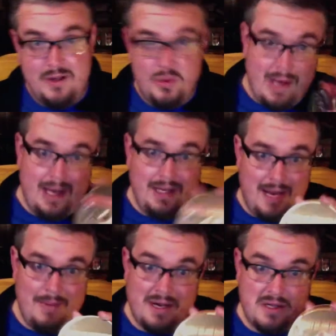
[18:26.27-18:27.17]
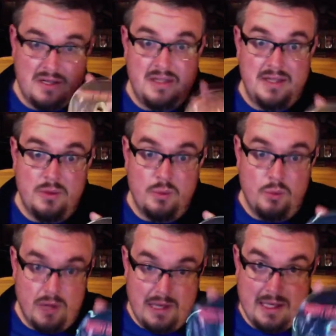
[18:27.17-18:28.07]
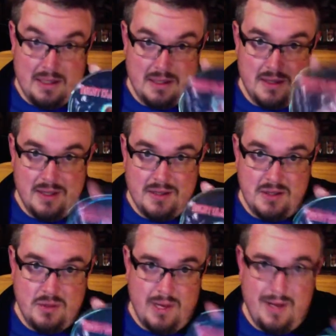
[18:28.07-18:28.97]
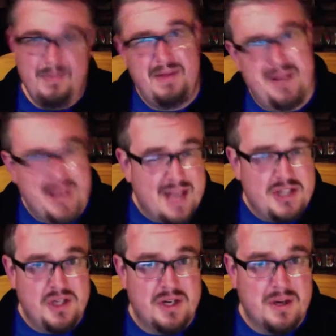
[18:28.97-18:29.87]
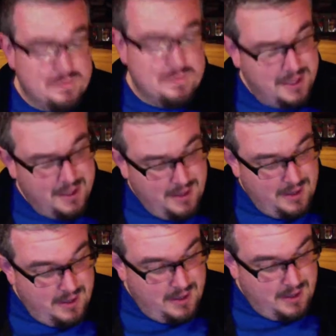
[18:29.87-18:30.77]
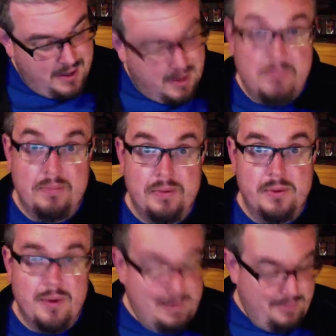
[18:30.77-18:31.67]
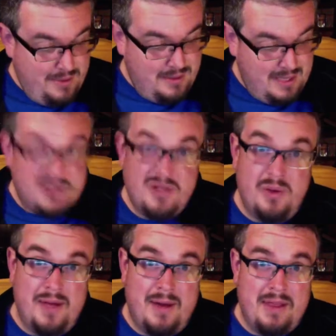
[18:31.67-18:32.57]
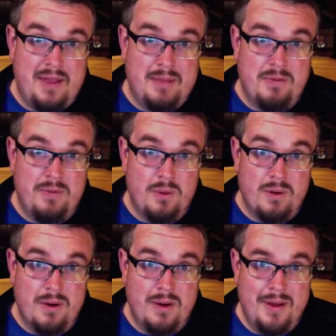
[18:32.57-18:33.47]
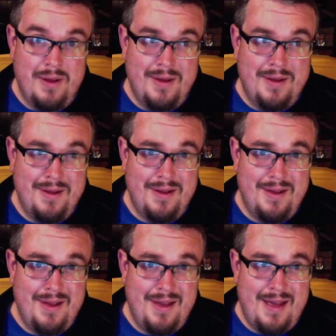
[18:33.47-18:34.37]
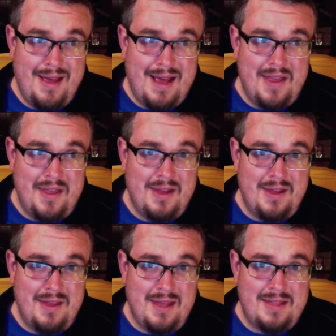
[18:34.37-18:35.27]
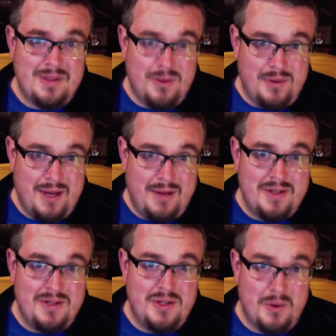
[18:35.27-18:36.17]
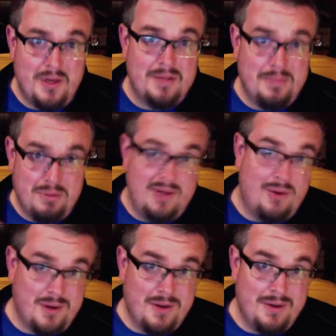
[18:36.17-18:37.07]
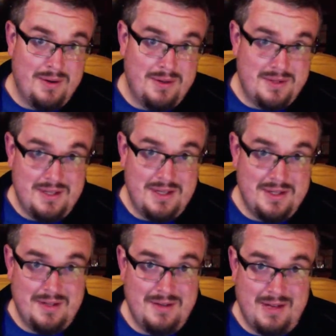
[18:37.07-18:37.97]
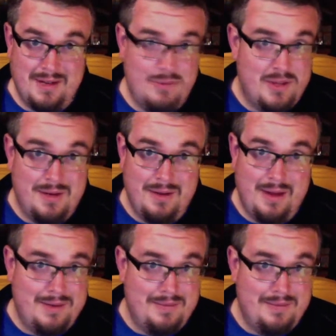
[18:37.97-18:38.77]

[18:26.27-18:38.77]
Twilight Time actually did release this as well, maybe last year, on Blu-ray, but it sold out, I think, before. I think it sold out during the pre-order season, like within like